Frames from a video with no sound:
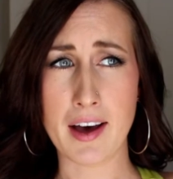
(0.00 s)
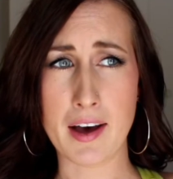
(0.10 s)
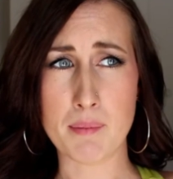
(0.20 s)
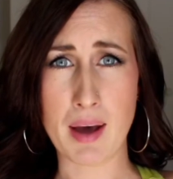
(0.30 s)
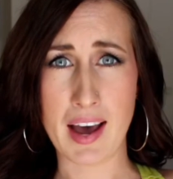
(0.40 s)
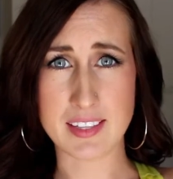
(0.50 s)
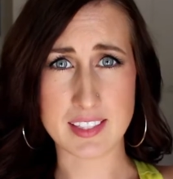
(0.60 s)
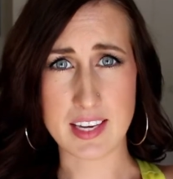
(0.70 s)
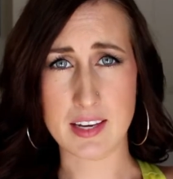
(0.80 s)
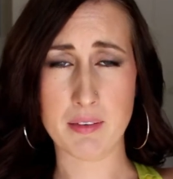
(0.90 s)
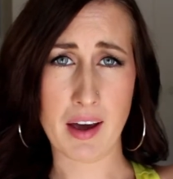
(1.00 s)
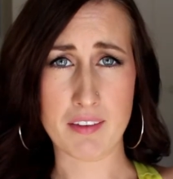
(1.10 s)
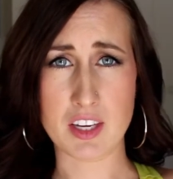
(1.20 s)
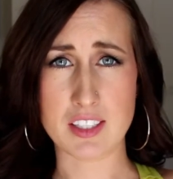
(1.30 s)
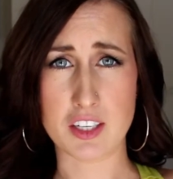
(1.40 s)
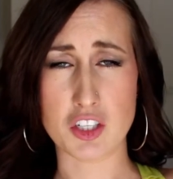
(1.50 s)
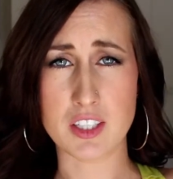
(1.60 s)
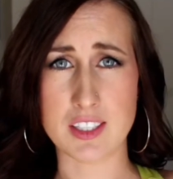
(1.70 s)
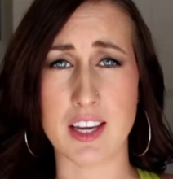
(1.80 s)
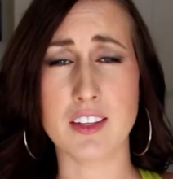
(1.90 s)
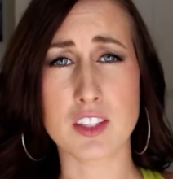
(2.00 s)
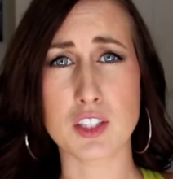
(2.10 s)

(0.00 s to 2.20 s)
as they have the extensions in.